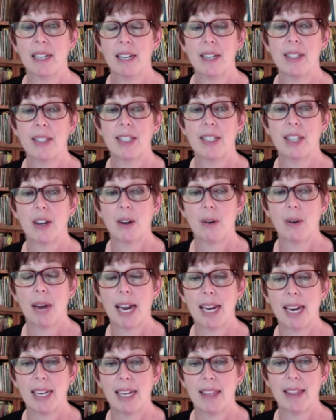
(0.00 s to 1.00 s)
So
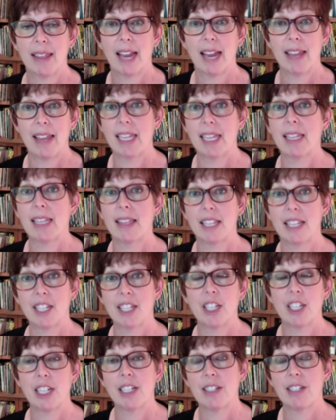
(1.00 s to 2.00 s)
I think
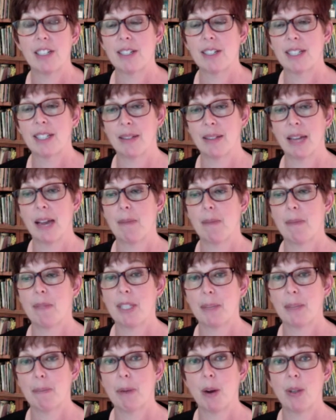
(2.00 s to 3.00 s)
this year's
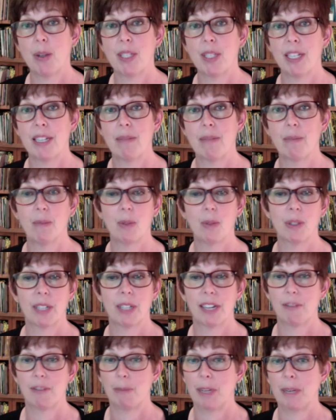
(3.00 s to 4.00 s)
symposium will
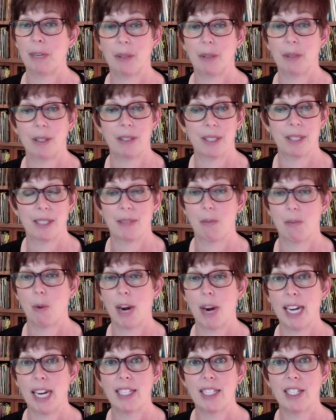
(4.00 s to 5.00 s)
give people some
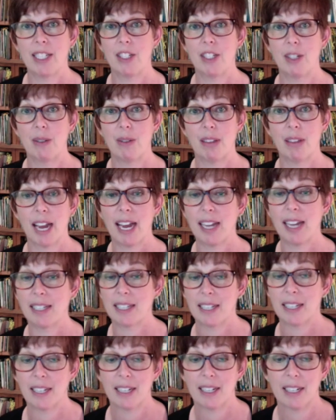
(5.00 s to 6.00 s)
ways to do that.
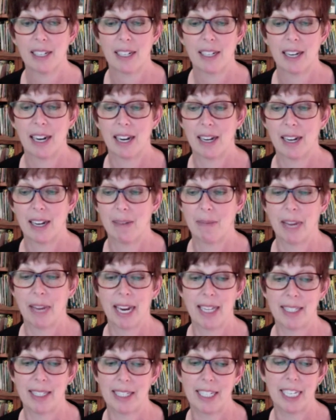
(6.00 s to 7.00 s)
Mm-hmm. As
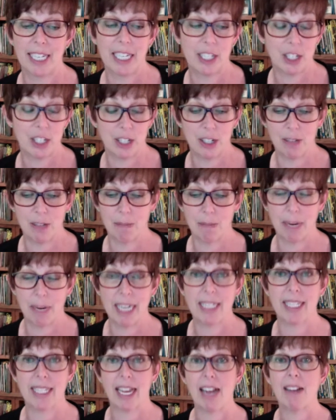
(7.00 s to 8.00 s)
a teacher
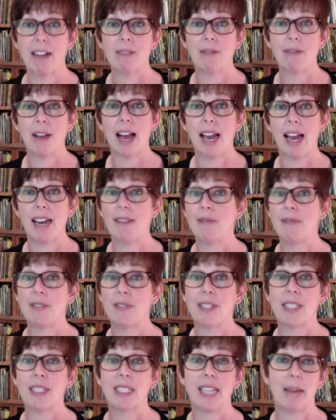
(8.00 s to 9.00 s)
myself, I've
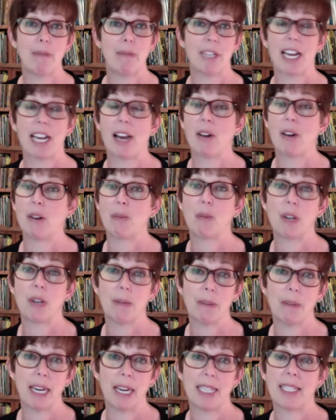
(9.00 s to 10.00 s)
stepped out and put
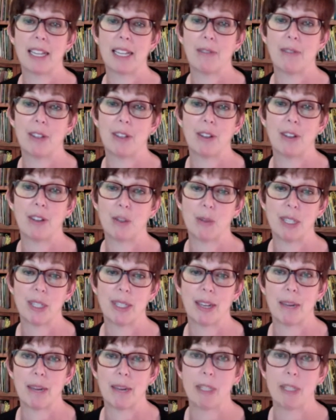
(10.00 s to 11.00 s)
myself in those
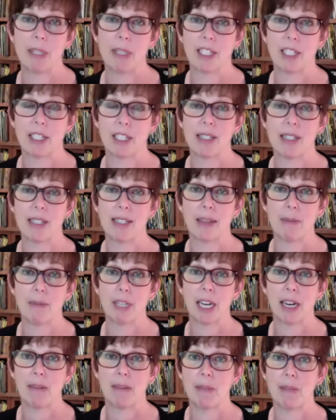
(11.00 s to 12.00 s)
risky positions
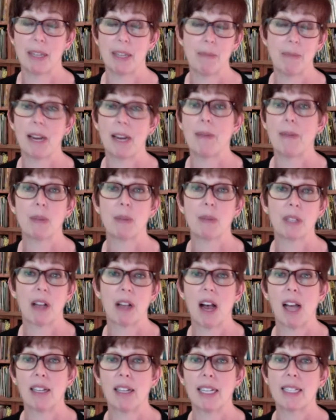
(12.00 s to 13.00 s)
sometimes with
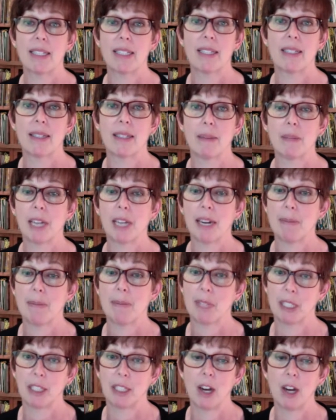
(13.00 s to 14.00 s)
colleagues and sometimes
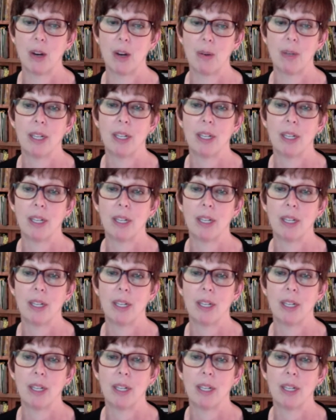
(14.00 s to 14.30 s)
alone.